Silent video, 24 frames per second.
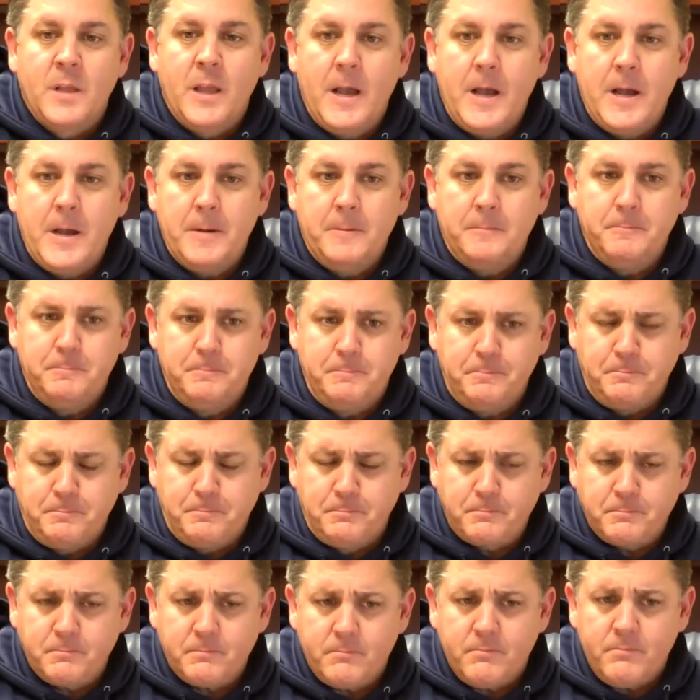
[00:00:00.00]
um,
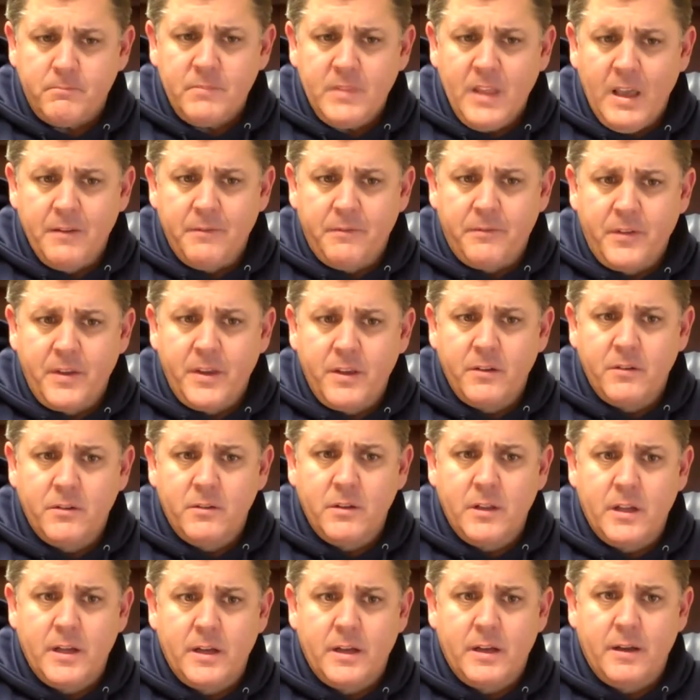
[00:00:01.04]
I
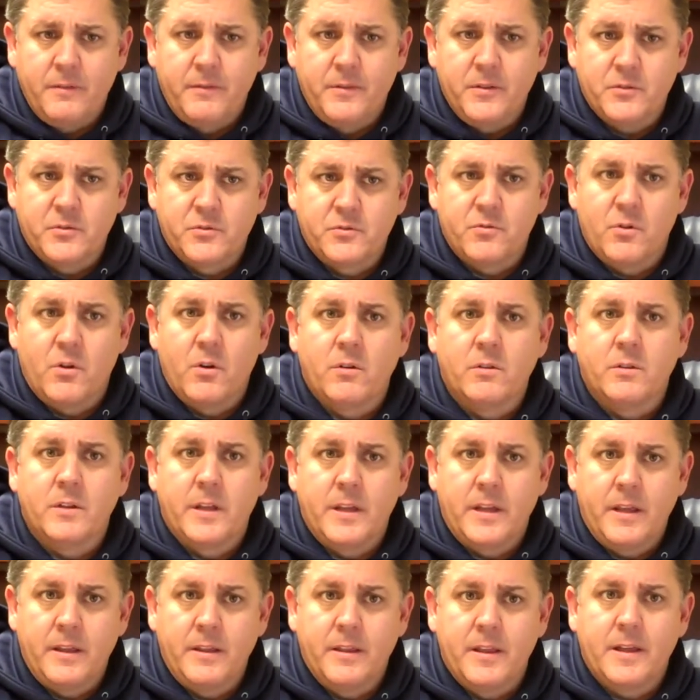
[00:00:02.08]
feel uh, I feel
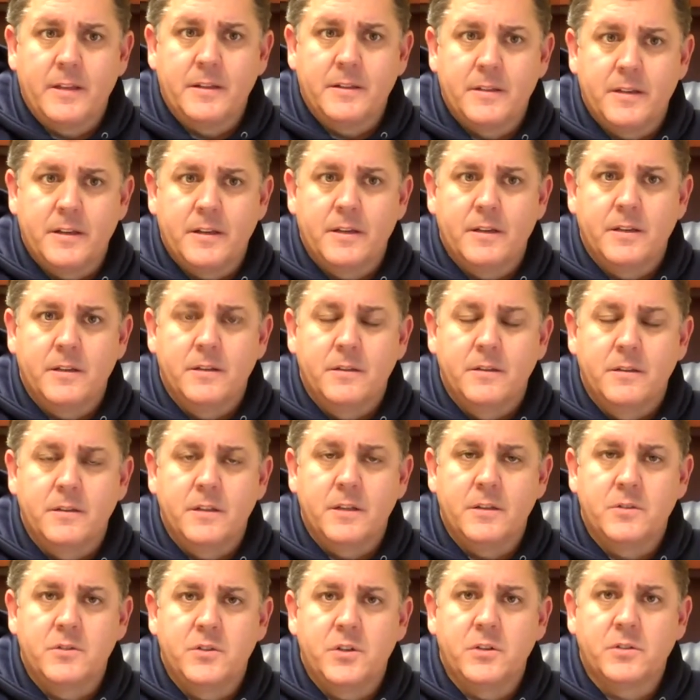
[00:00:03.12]
strongly that uh,
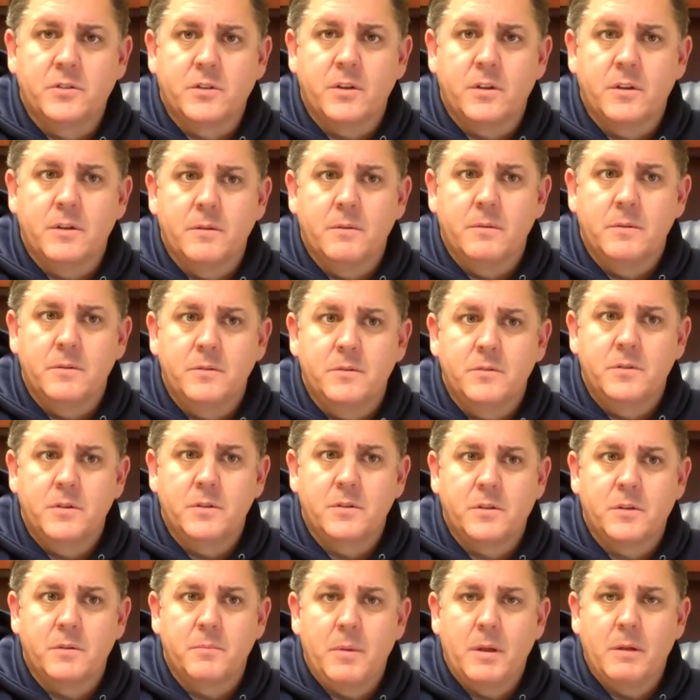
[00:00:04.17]
that she's gonna
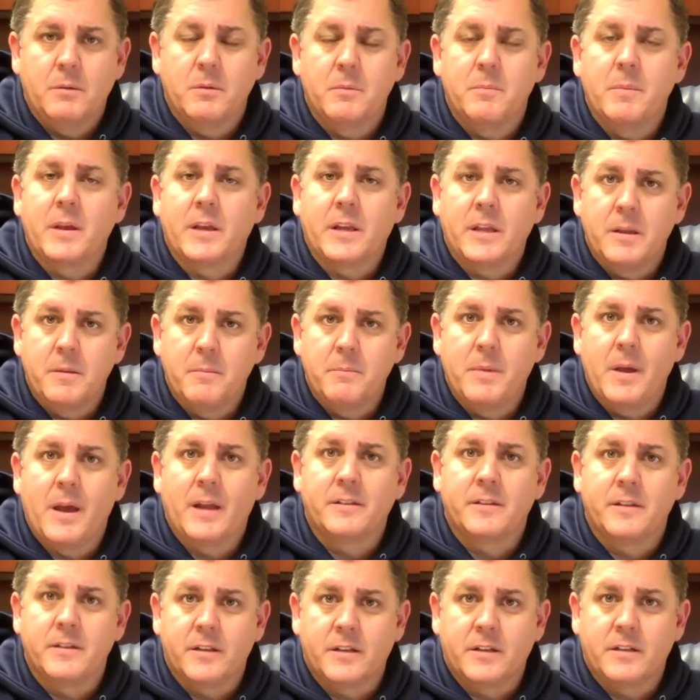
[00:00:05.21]
she's gonna be able to make an
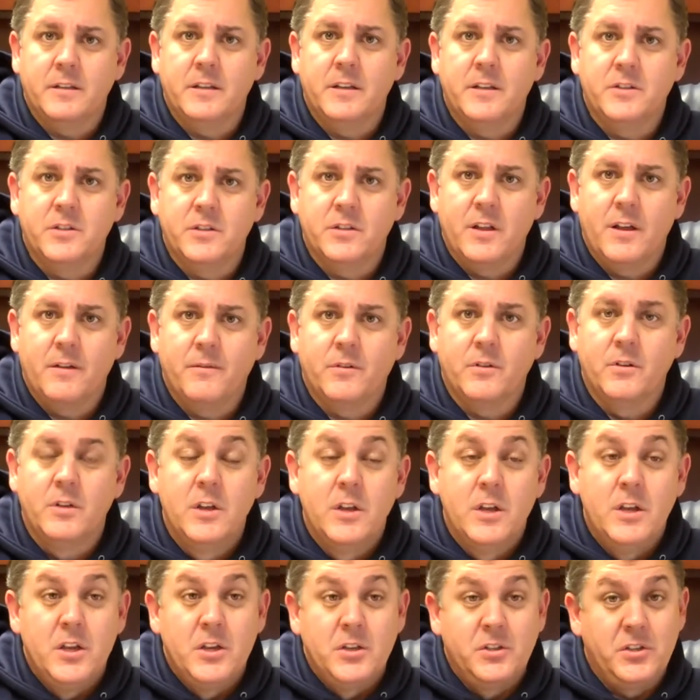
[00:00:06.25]
impact at the collegiate level.
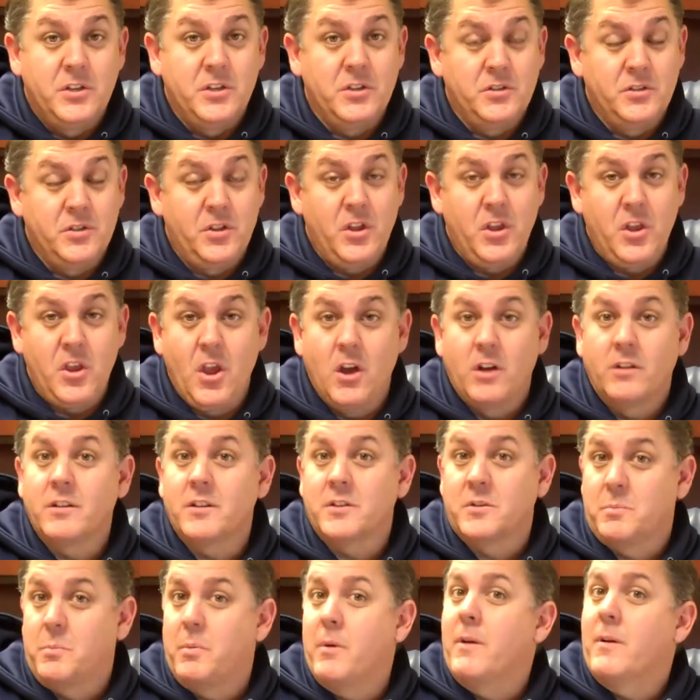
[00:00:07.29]
She's the
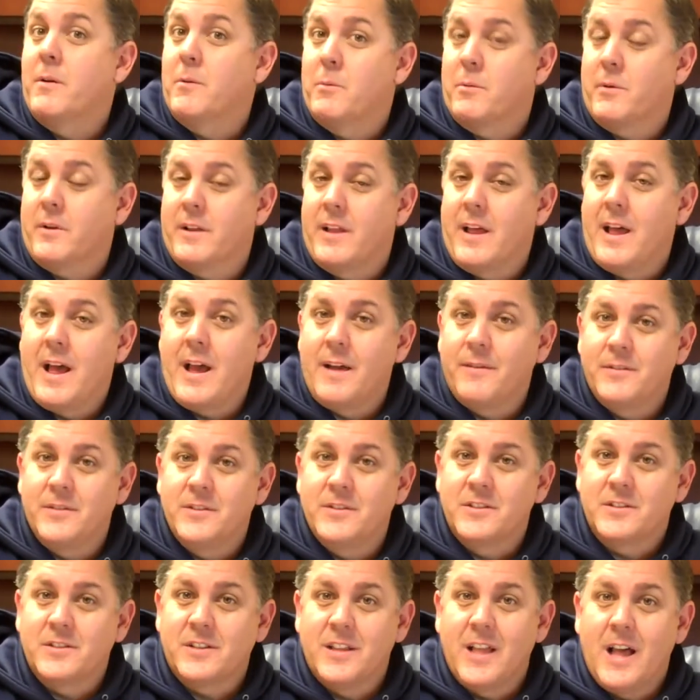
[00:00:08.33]
youngest player we're gonna have in
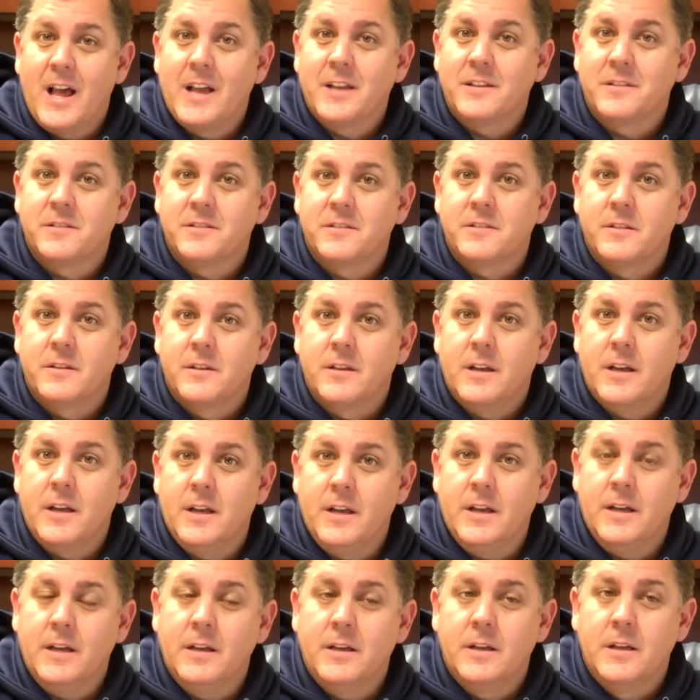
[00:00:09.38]
this class,
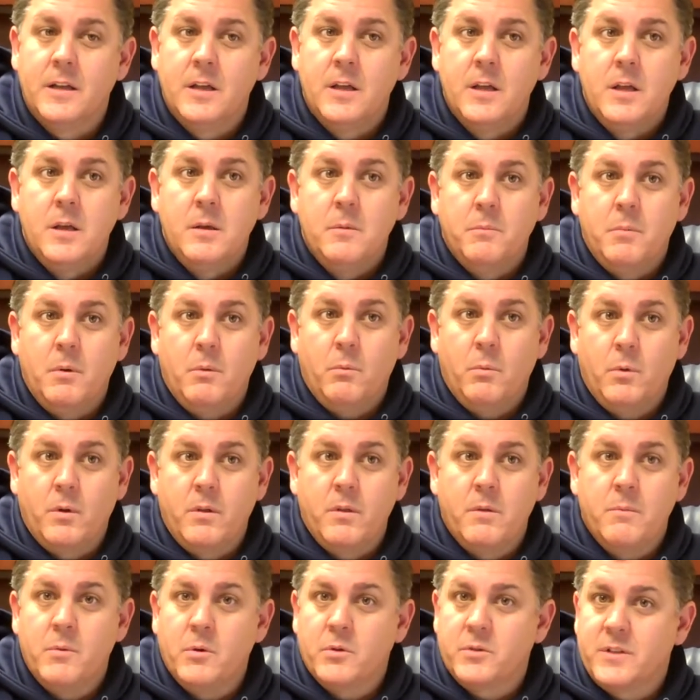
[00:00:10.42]
uh, but one of
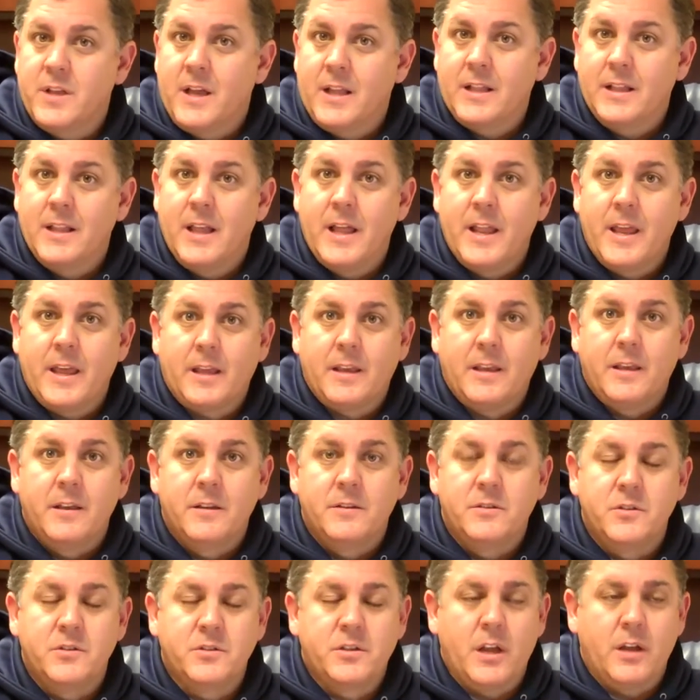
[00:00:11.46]
the most athletic.
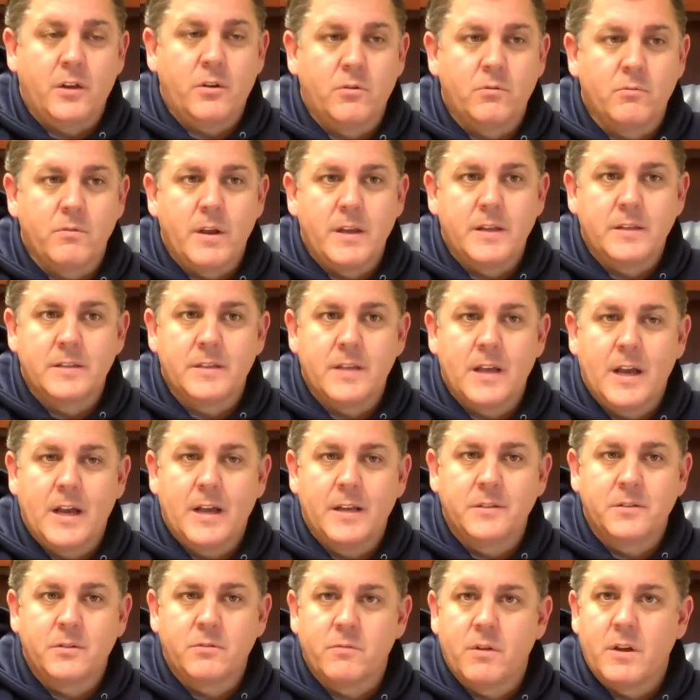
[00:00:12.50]
She's got great
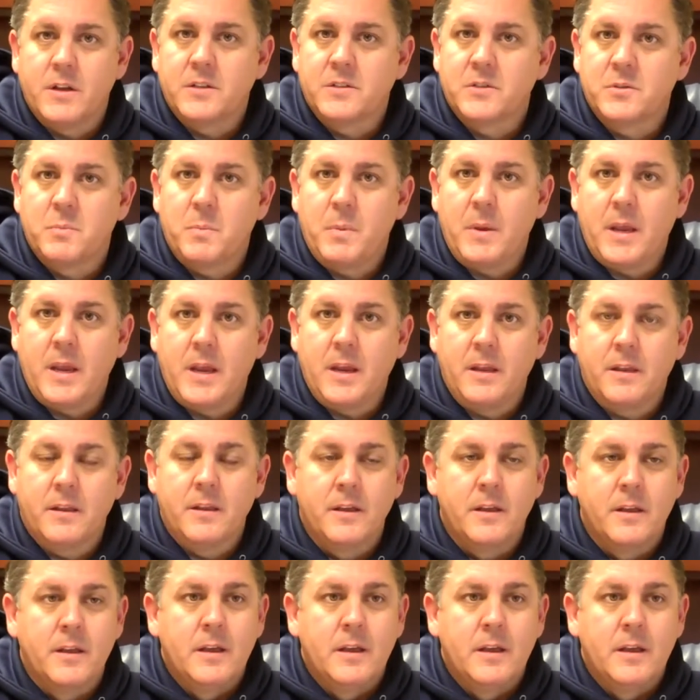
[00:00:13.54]
size, great speed,